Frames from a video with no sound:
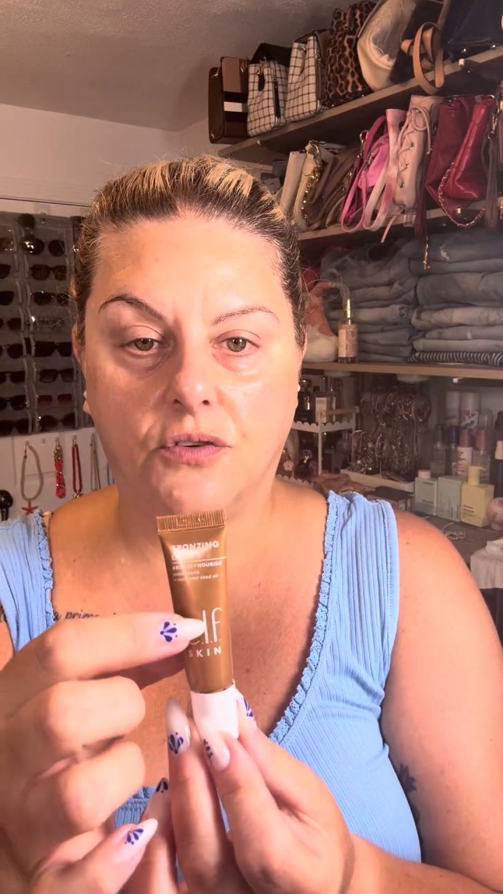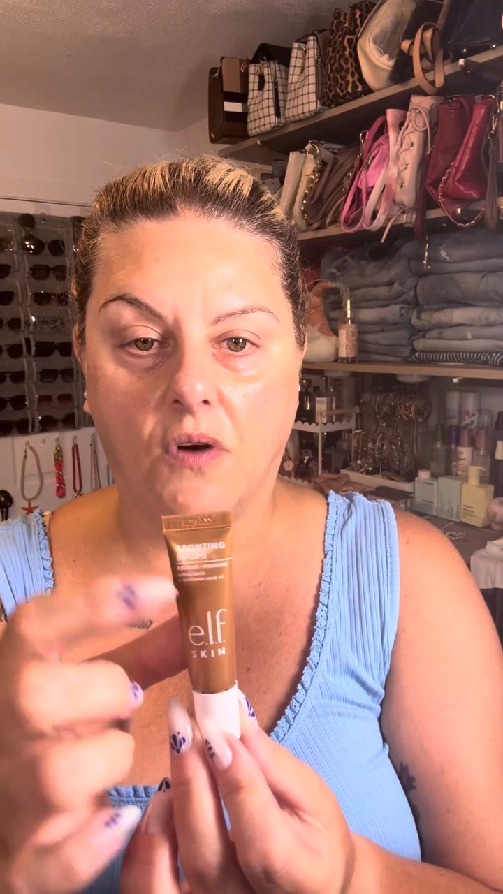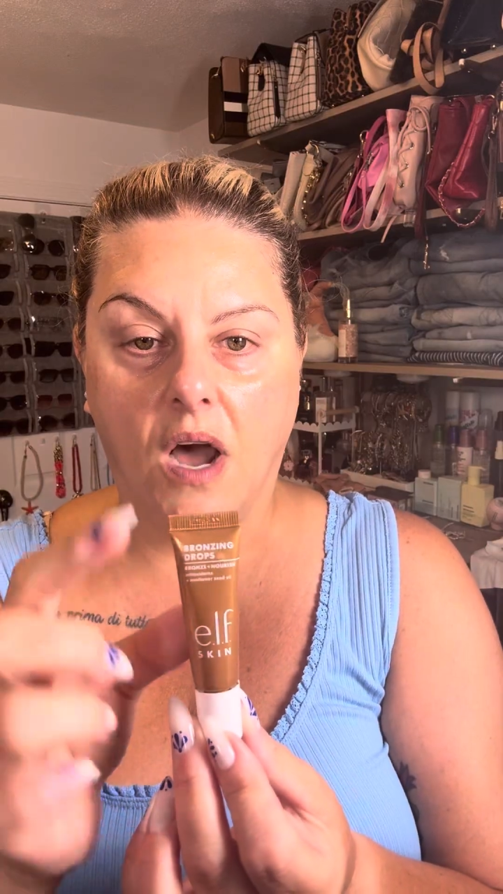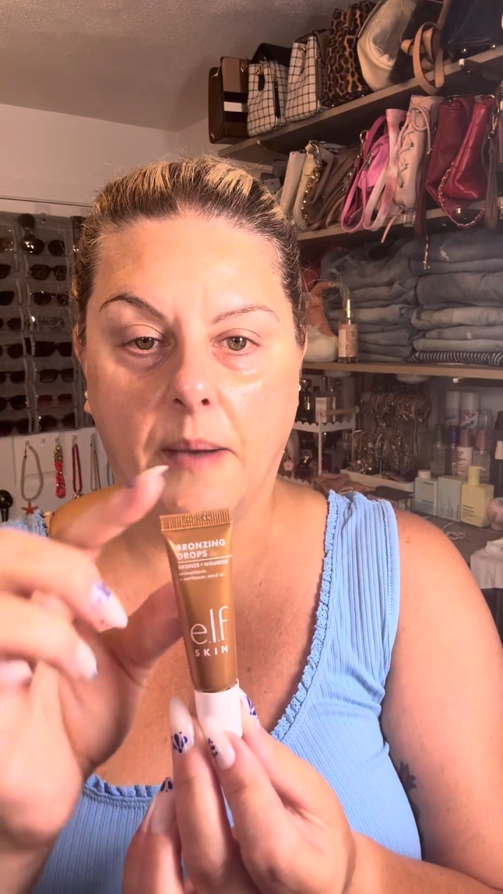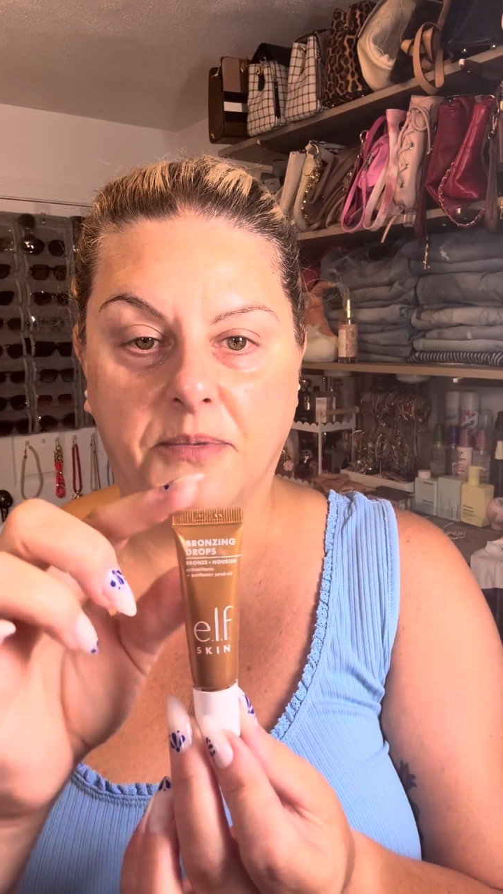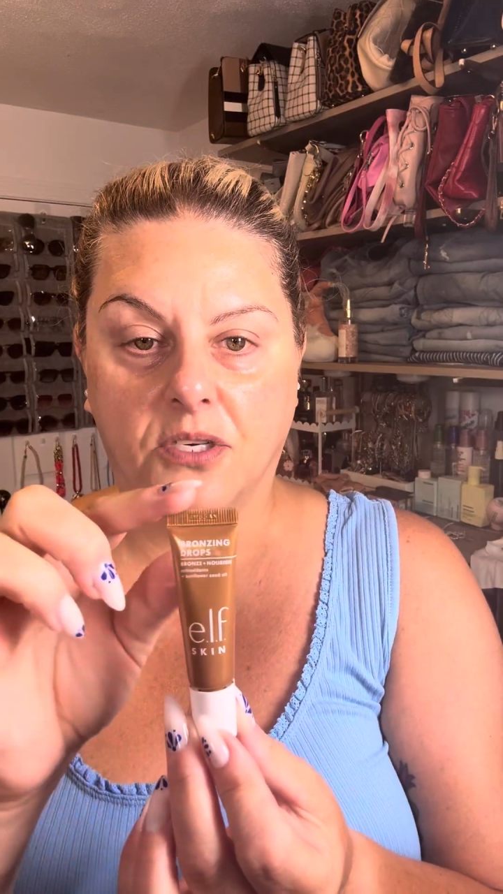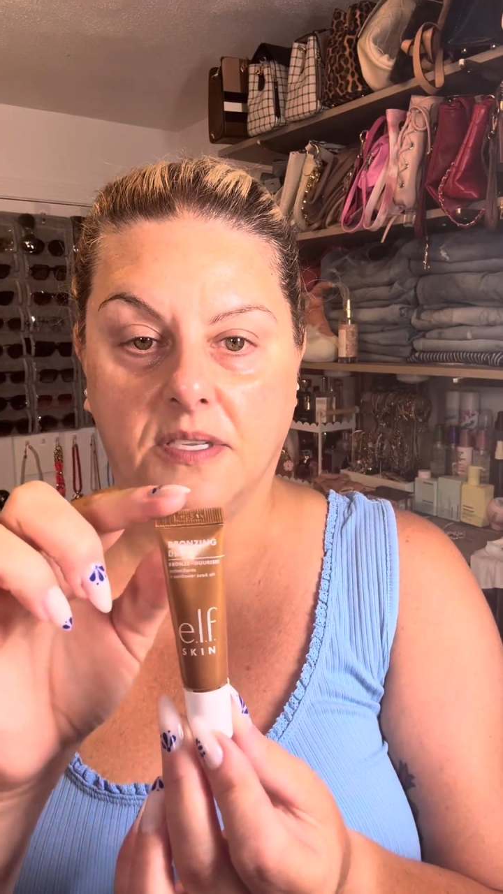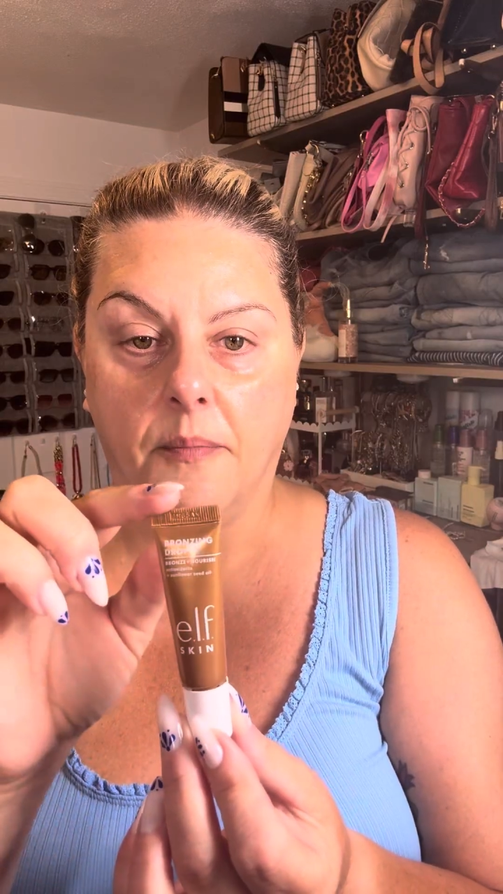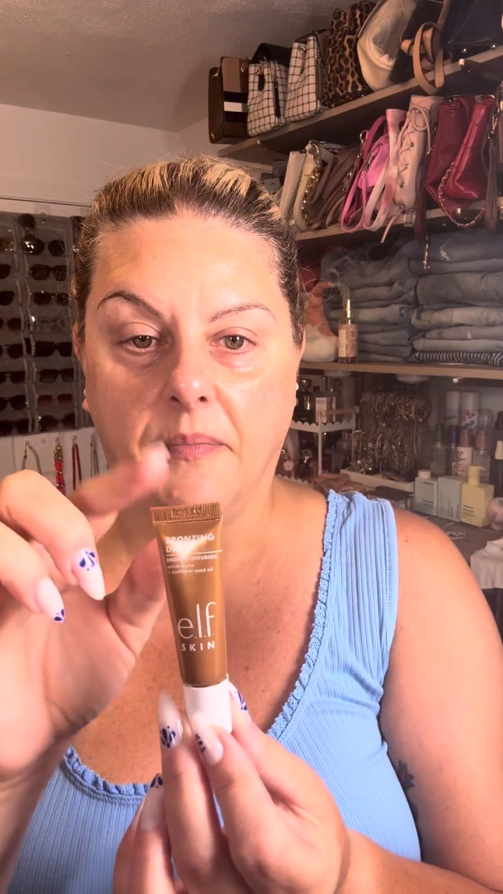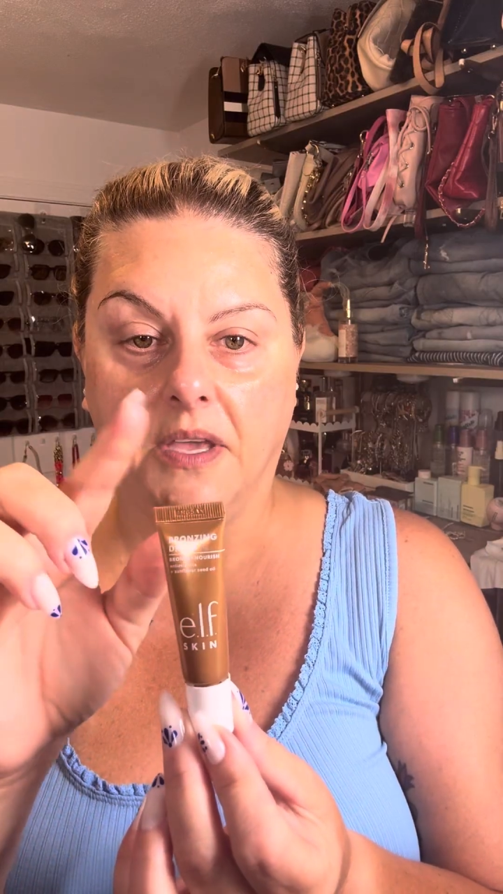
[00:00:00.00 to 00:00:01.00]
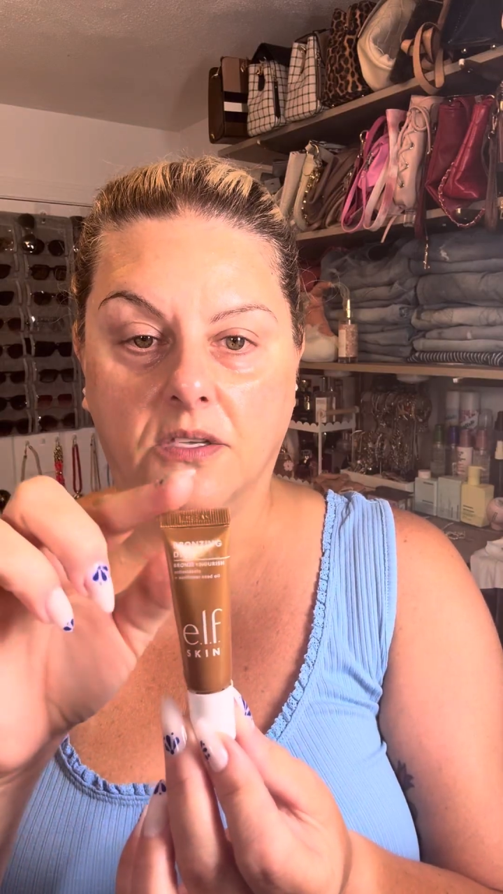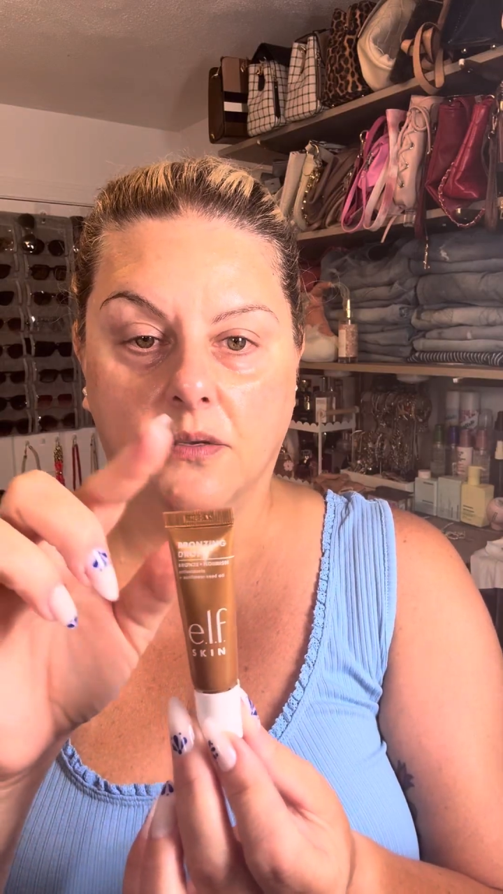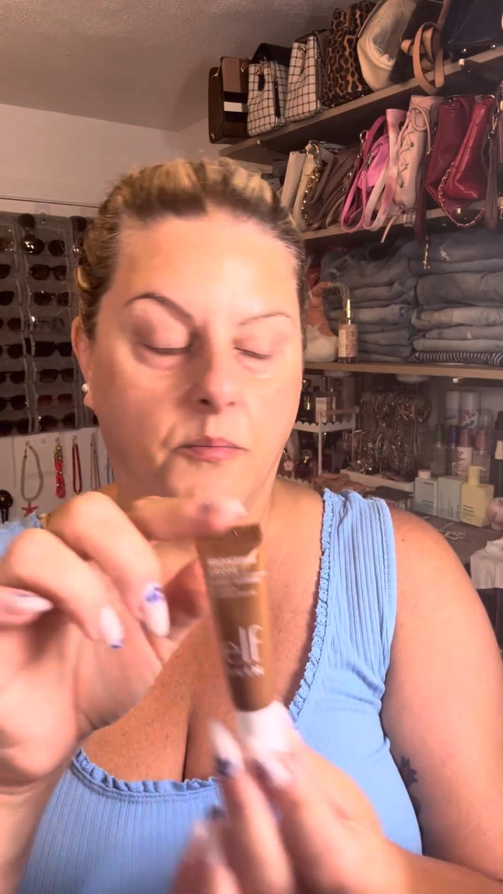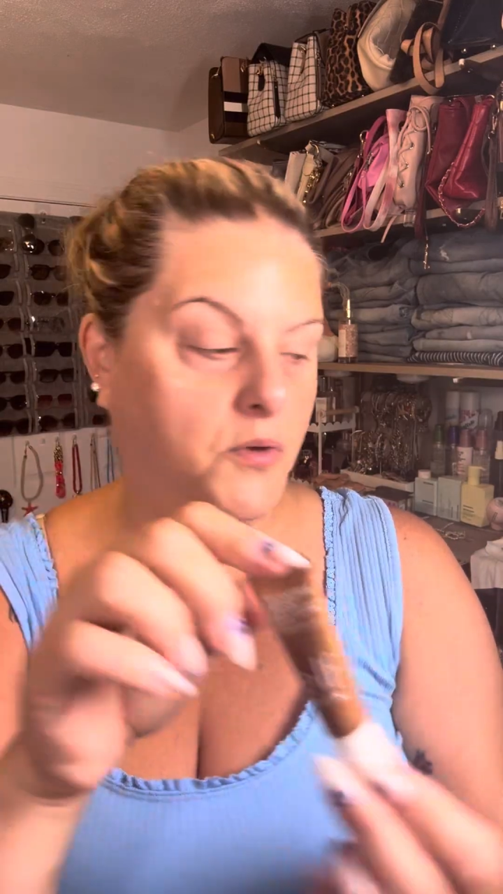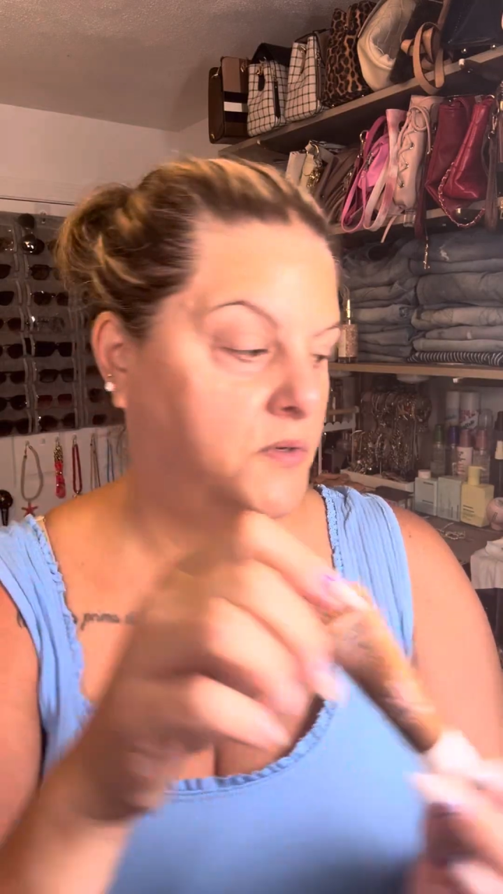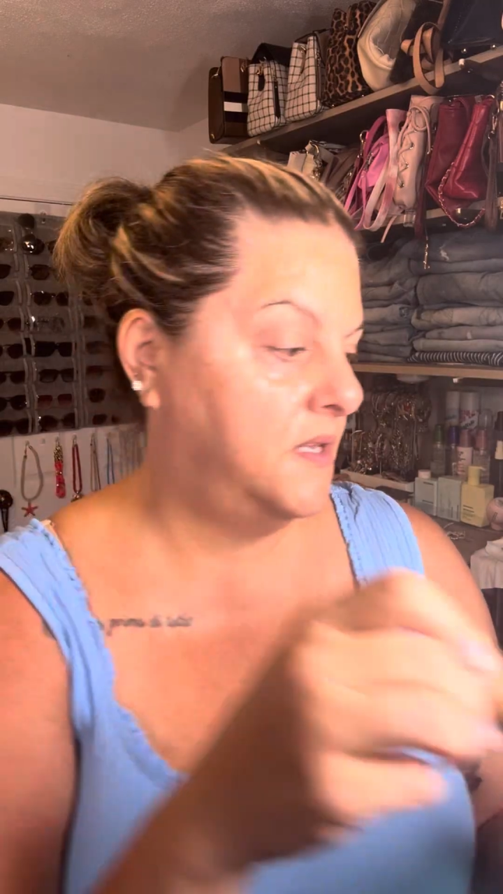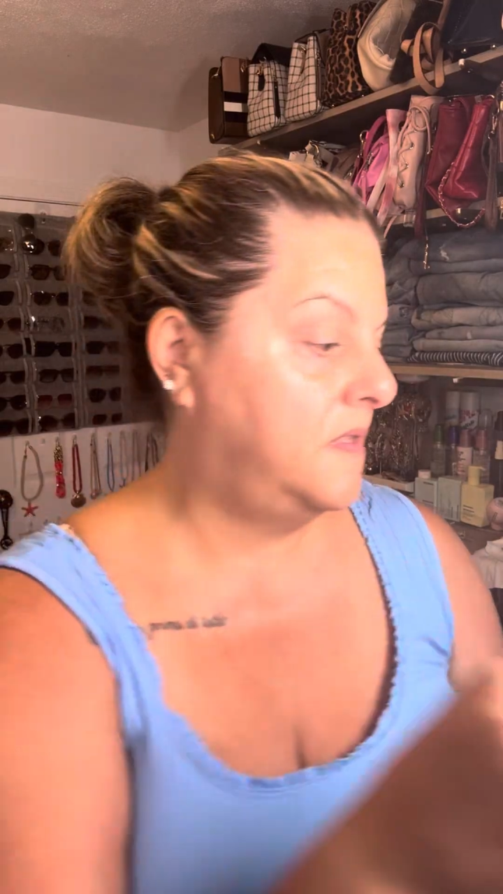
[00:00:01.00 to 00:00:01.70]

drops or something. So I'm using